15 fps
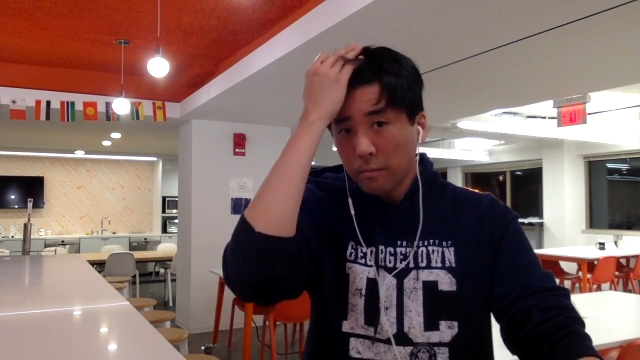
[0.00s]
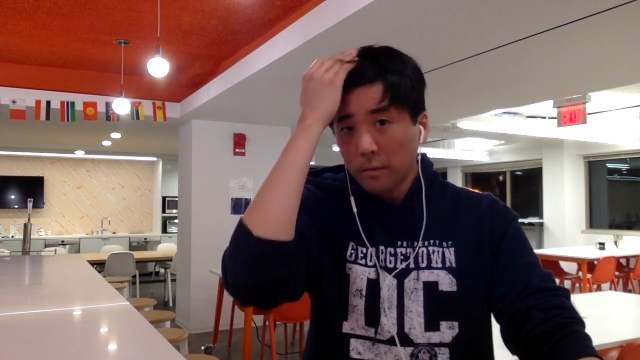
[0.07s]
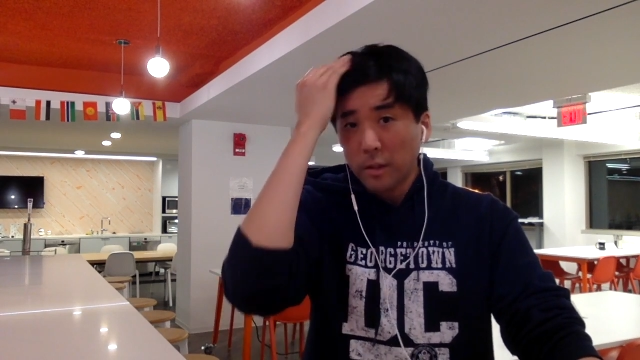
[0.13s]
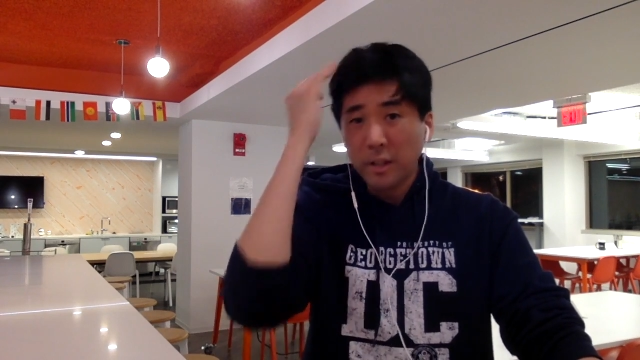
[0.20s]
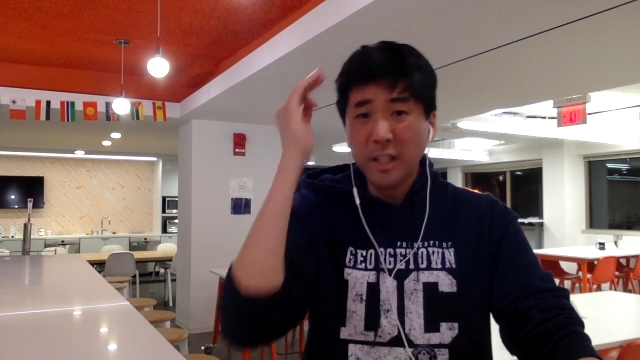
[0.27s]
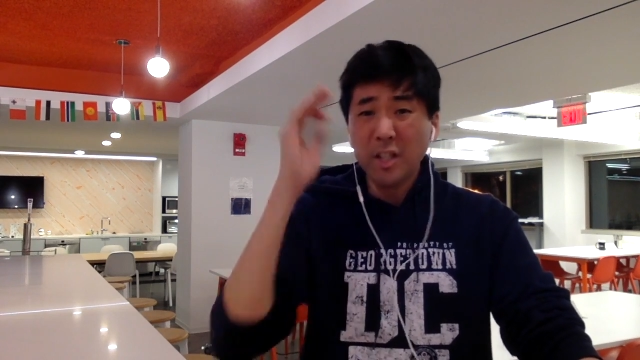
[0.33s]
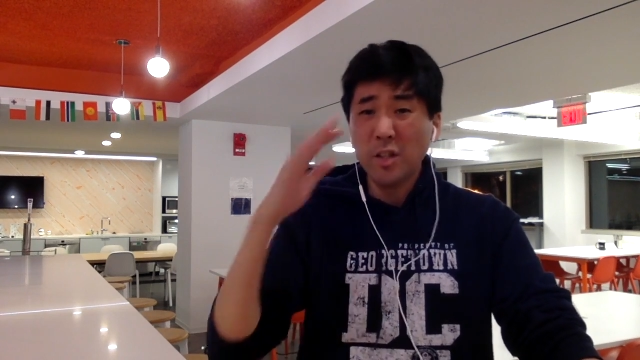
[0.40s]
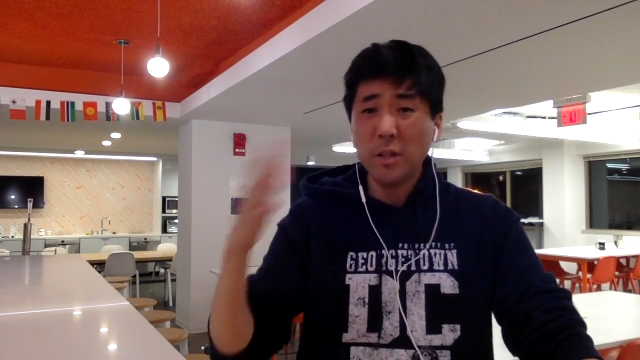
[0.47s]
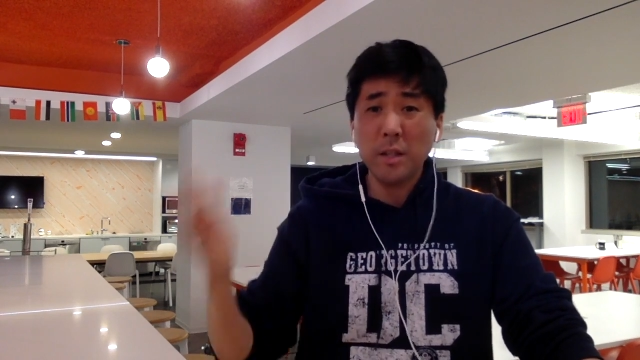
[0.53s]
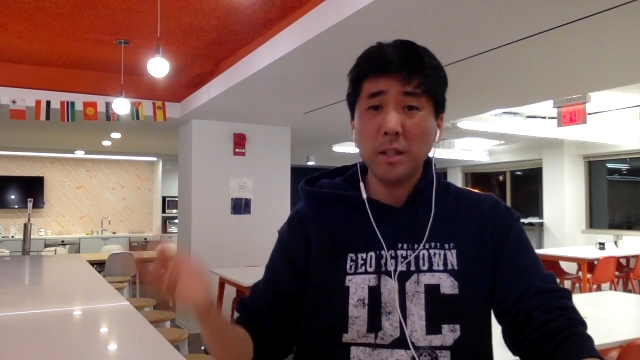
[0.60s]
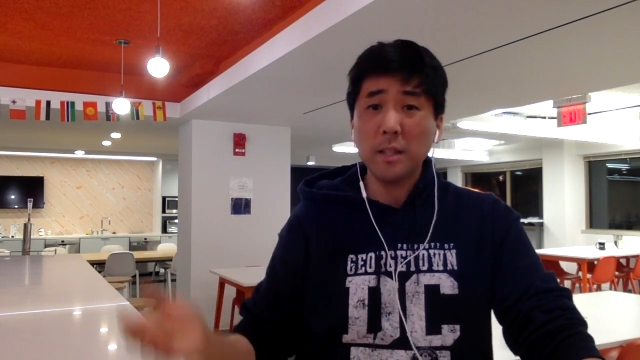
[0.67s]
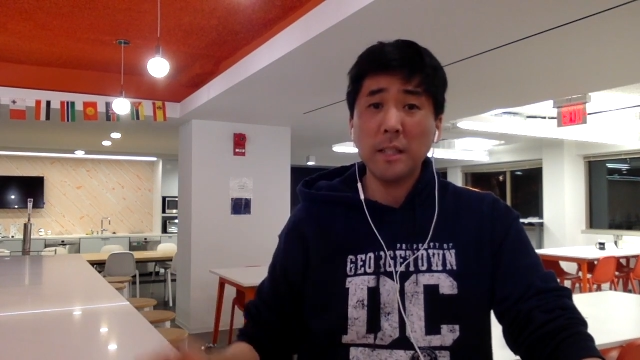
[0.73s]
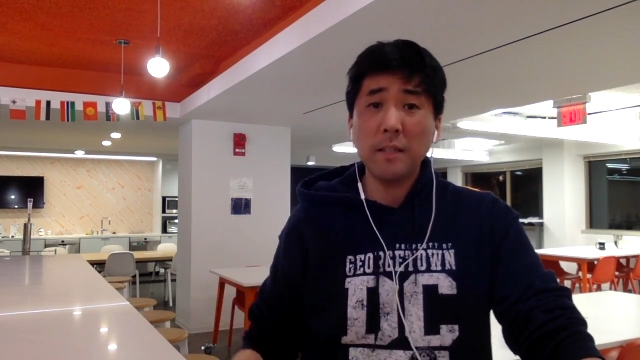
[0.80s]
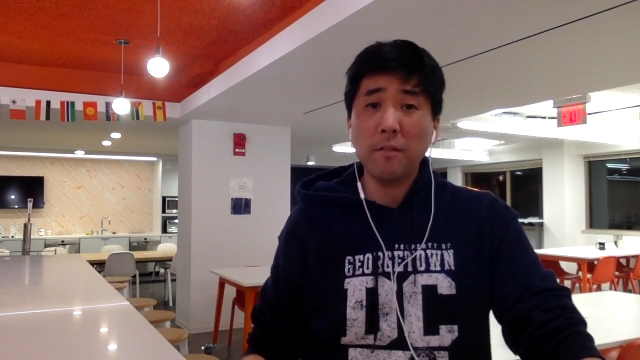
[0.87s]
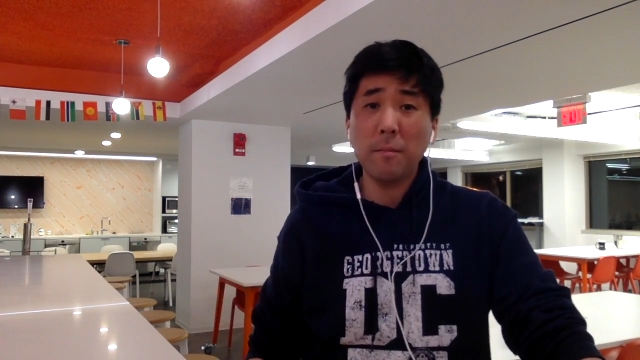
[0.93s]
The teacher
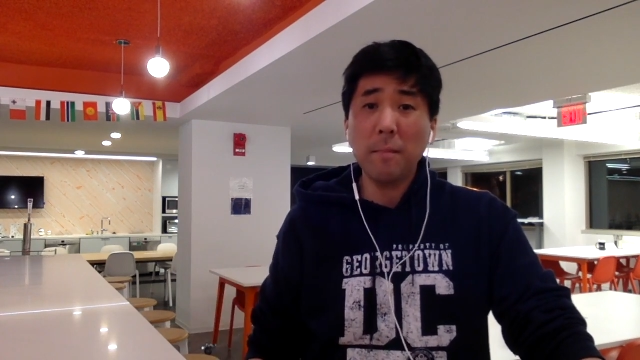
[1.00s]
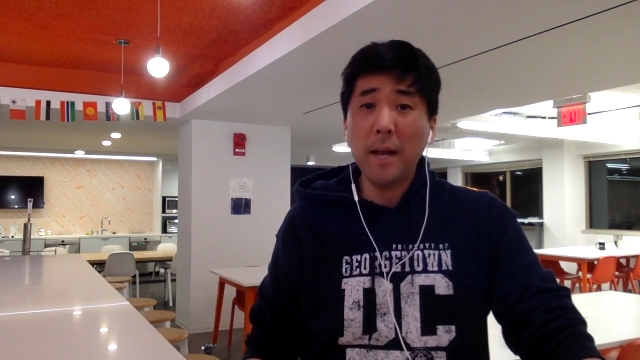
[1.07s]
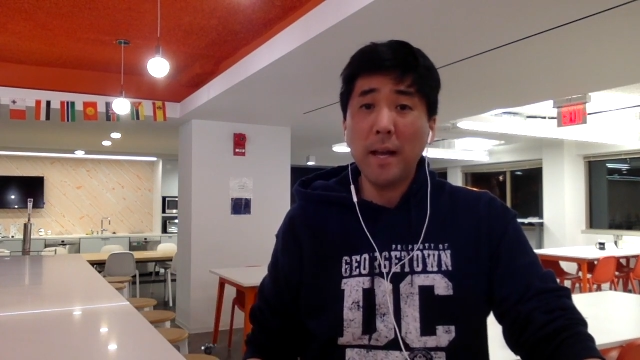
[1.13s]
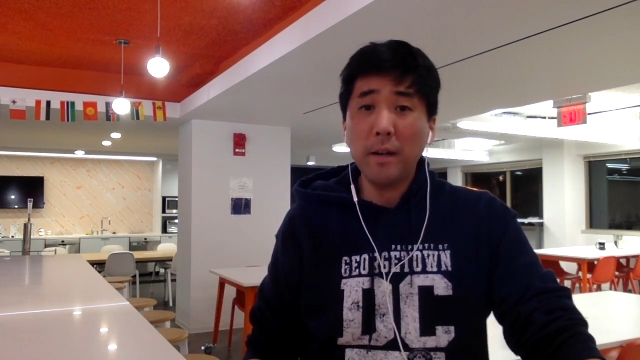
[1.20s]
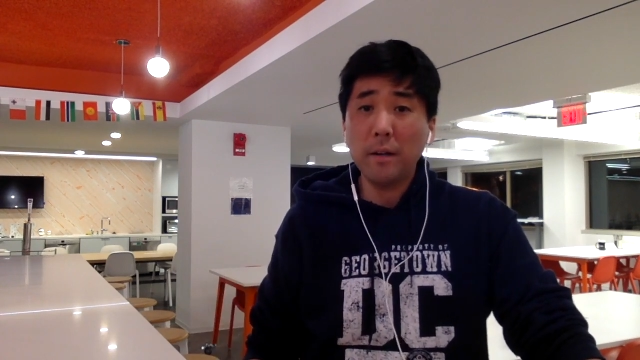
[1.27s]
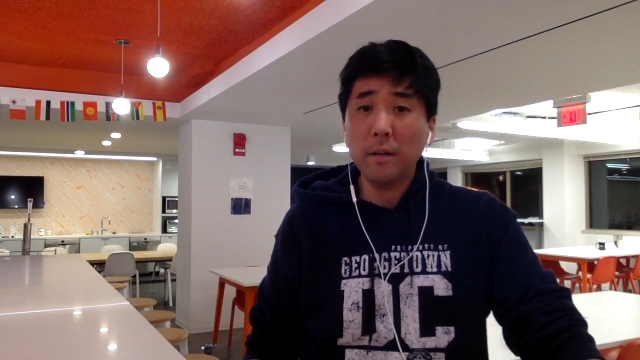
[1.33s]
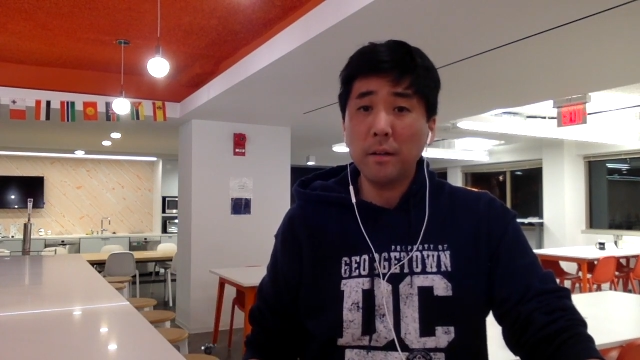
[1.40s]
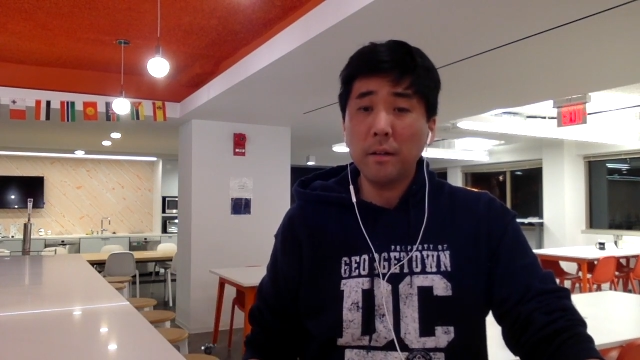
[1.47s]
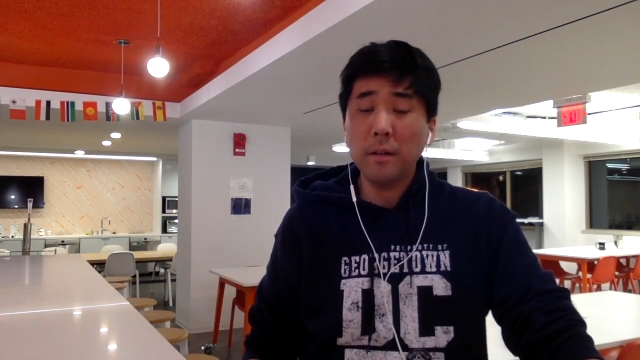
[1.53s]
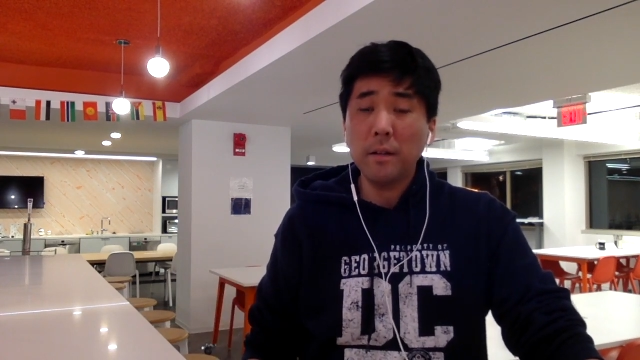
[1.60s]
doesn't even matter.